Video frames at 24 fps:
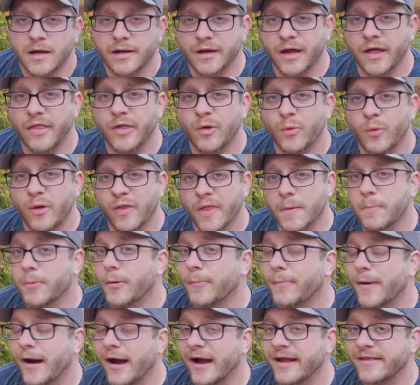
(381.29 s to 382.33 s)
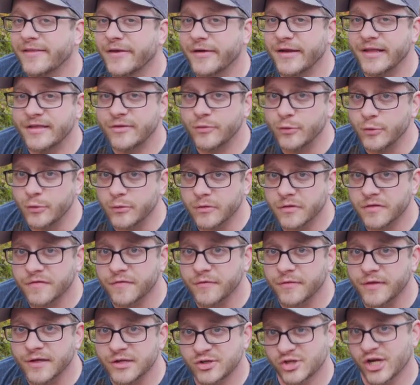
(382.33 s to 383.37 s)
Another one of the proprietary tools
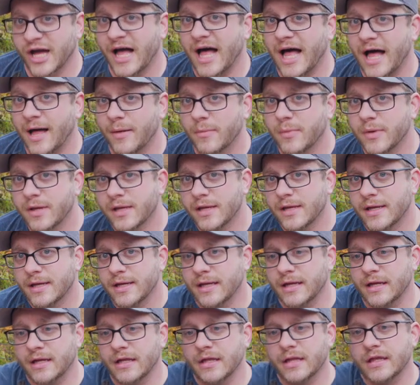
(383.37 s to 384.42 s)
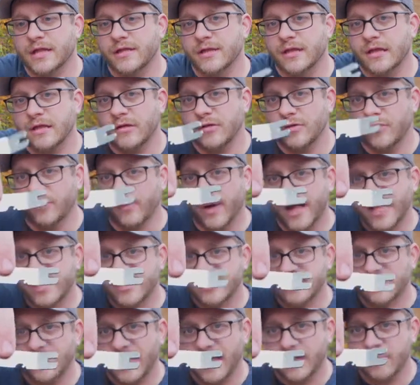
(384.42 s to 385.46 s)
for the job is this little
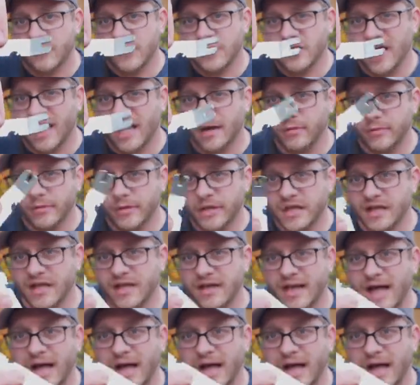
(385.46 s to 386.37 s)
wrench that Muzata will send